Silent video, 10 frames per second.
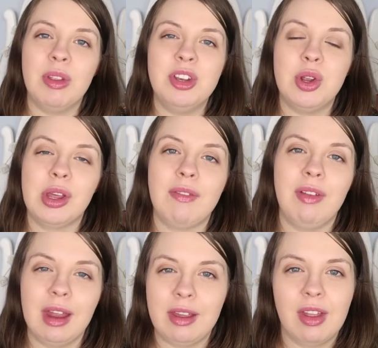they do give you
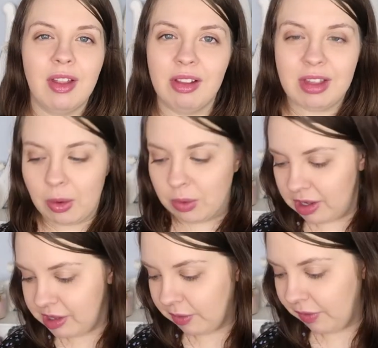like the little gown and
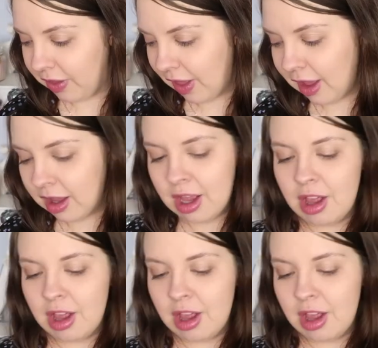stuff like that.